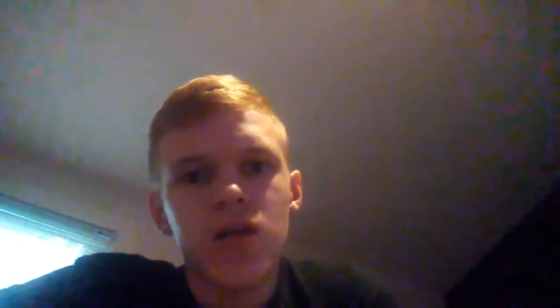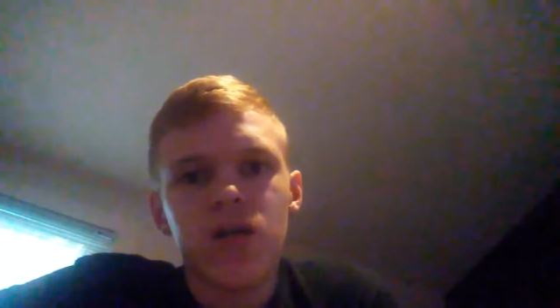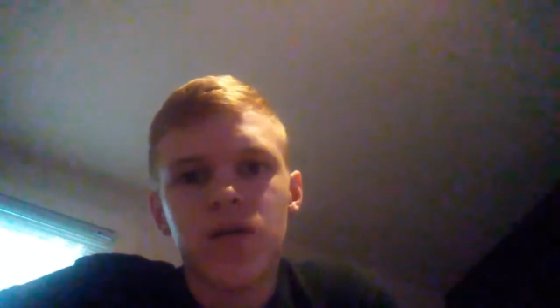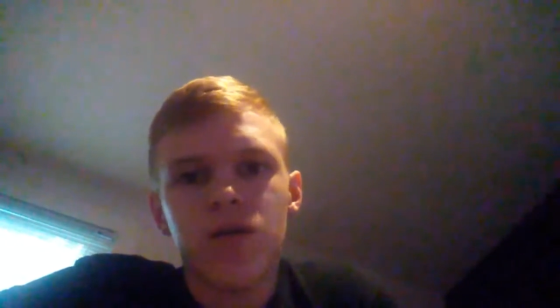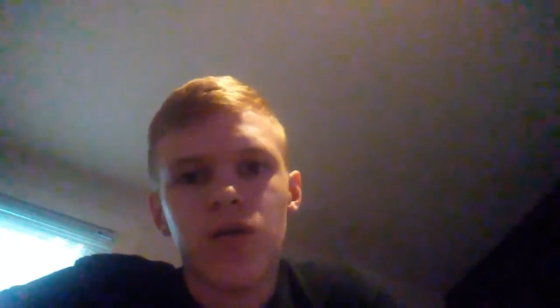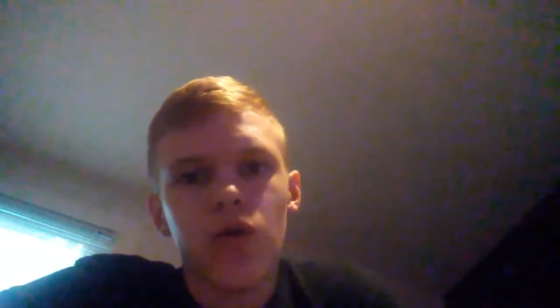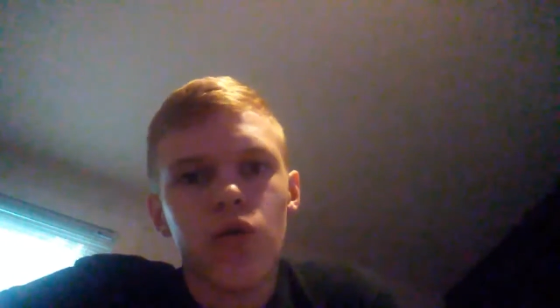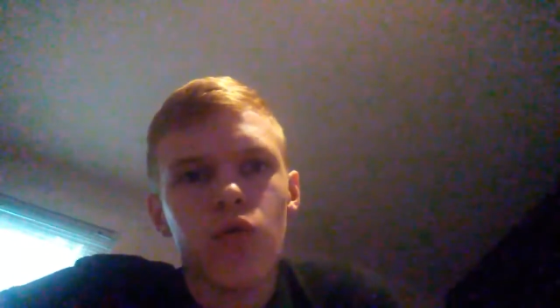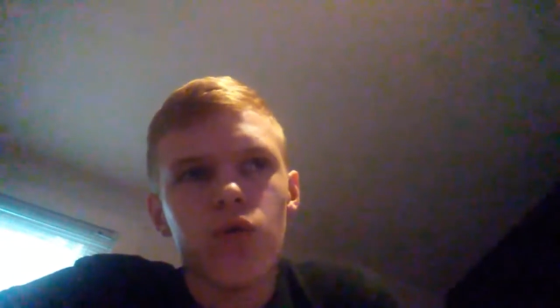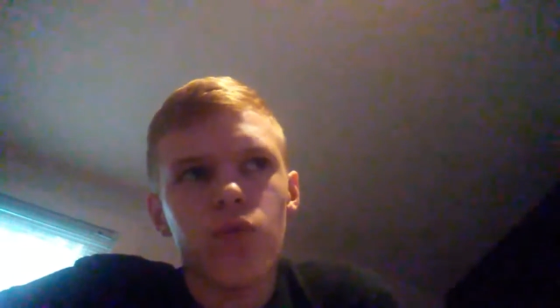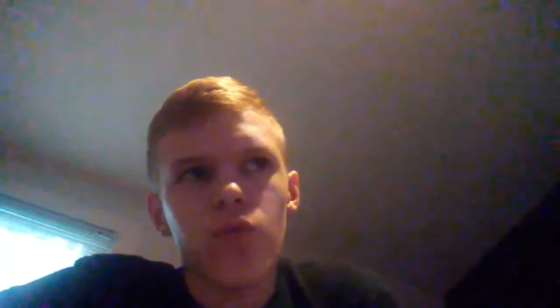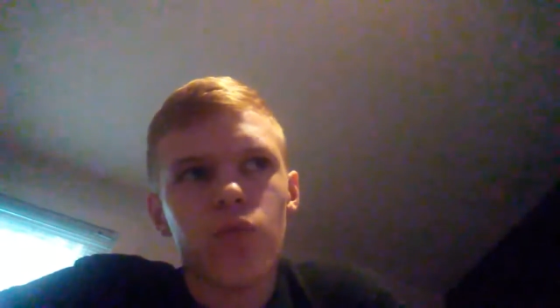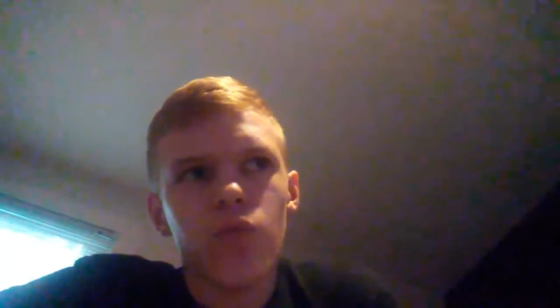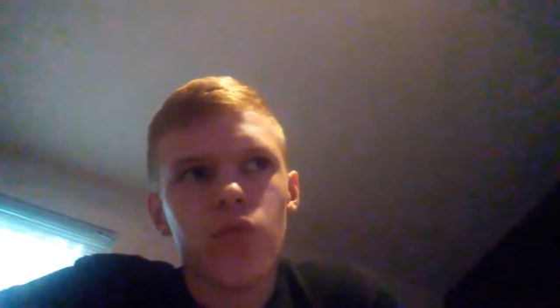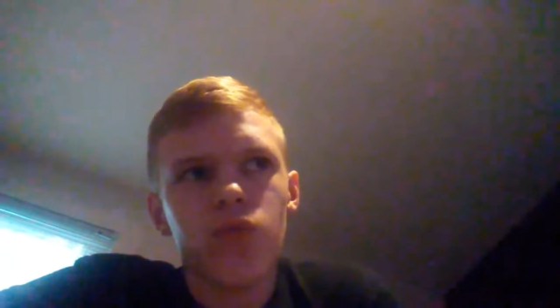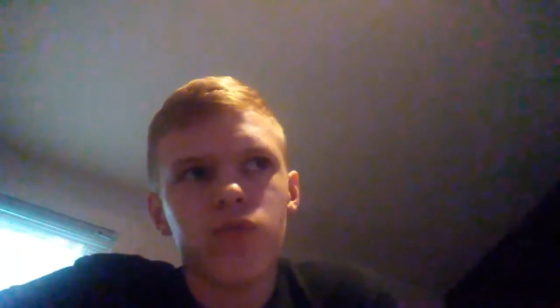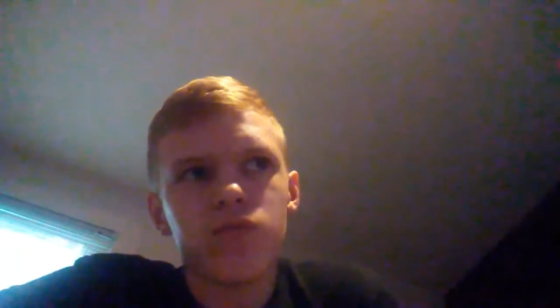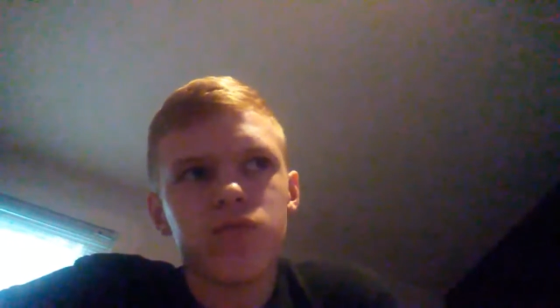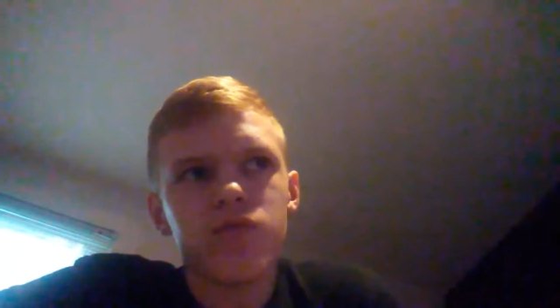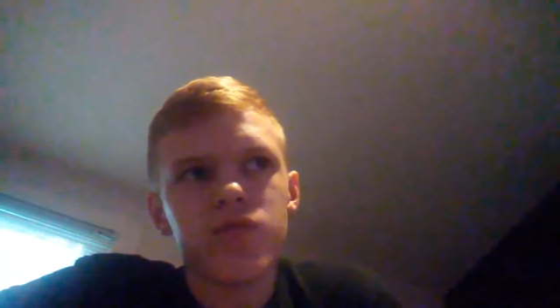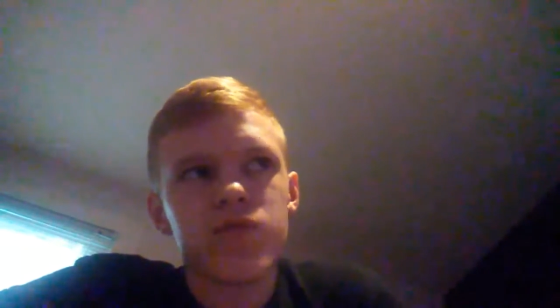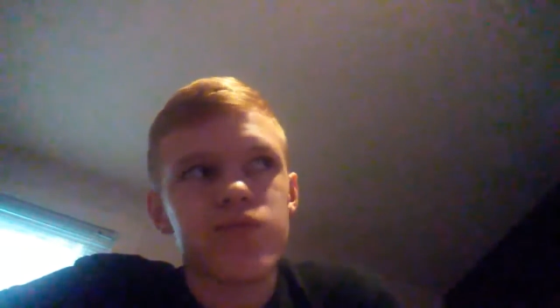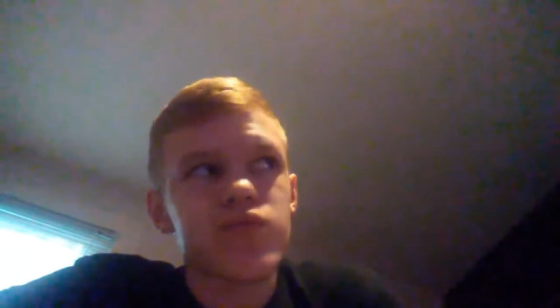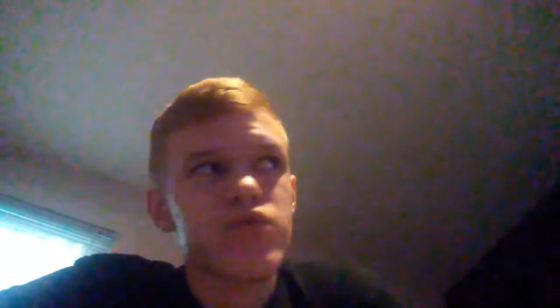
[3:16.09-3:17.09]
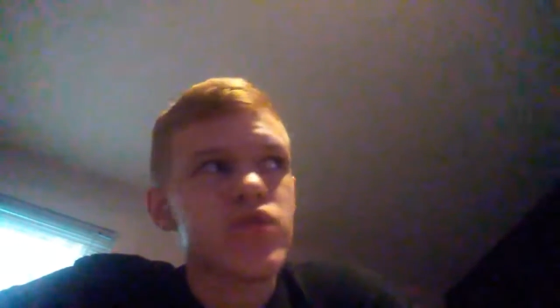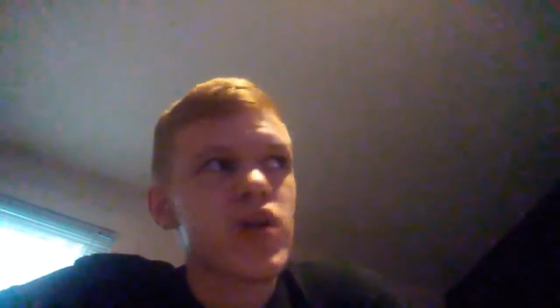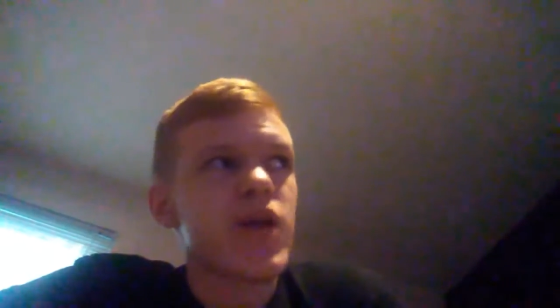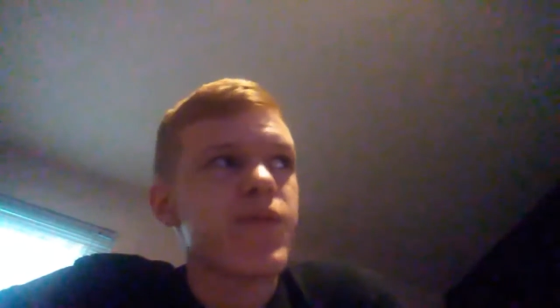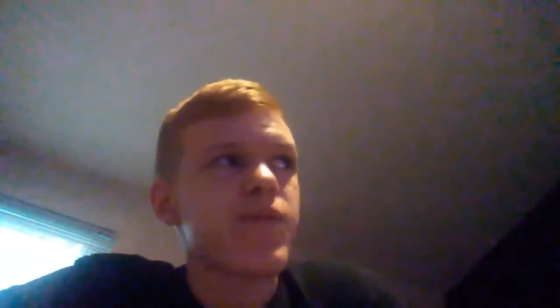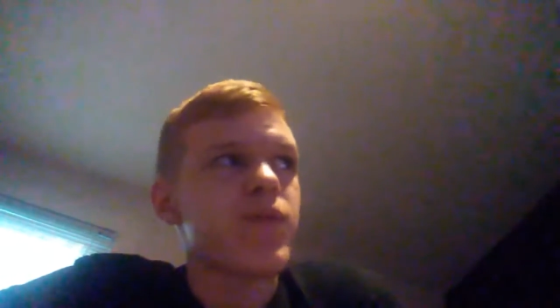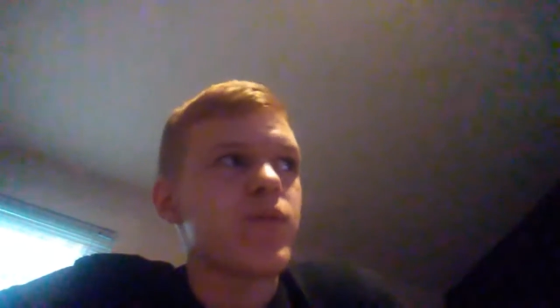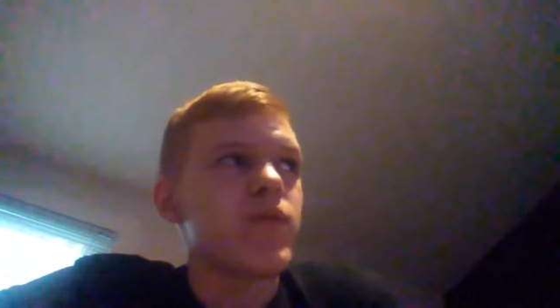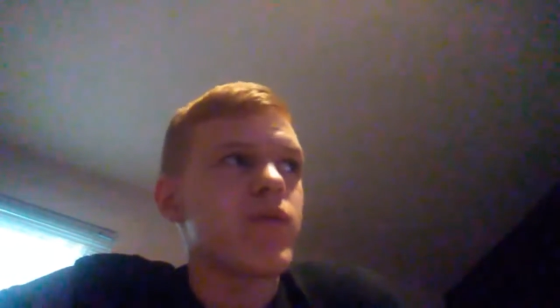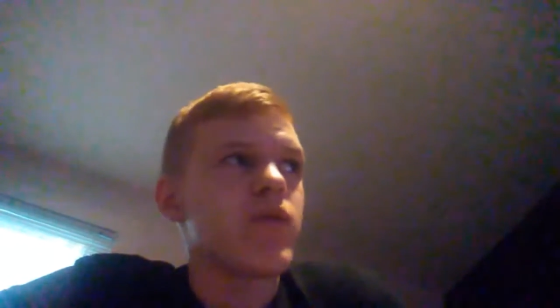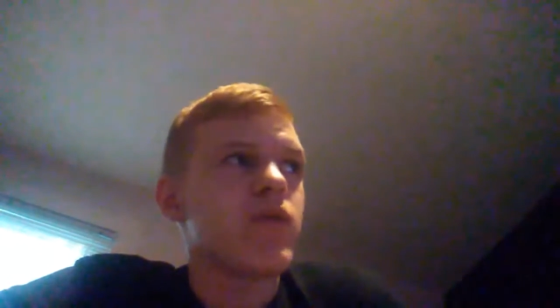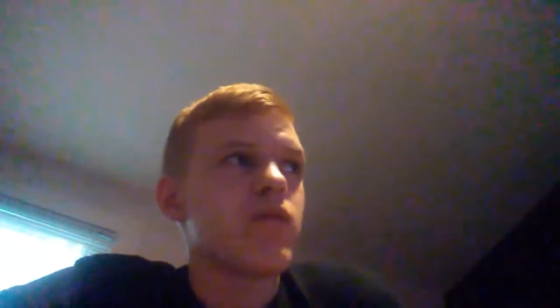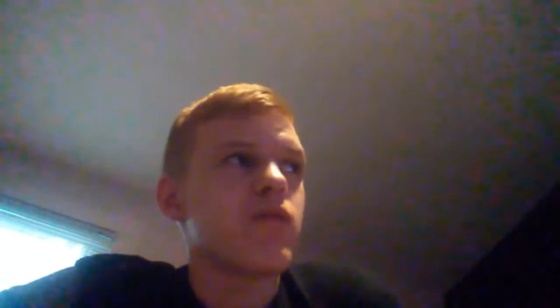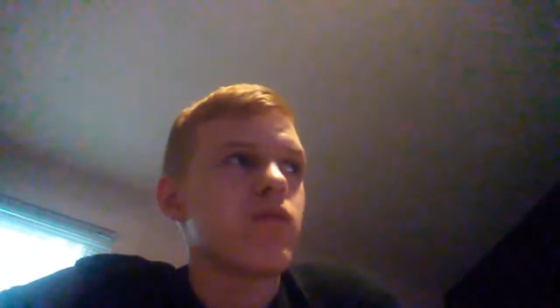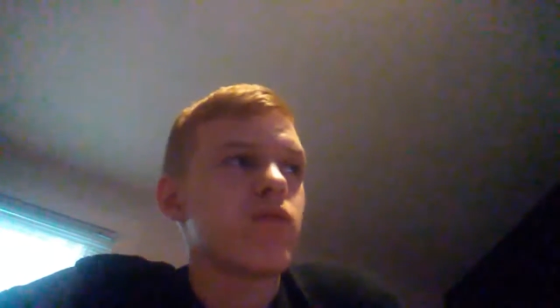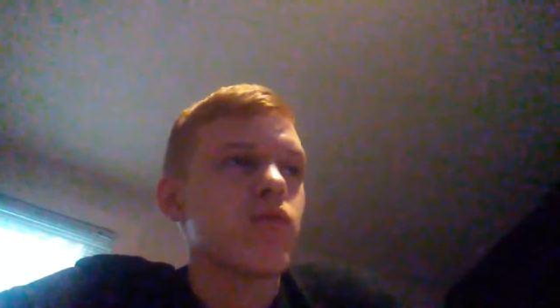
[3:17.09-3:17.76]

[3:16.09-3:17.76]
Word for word: No one will subscribe to me.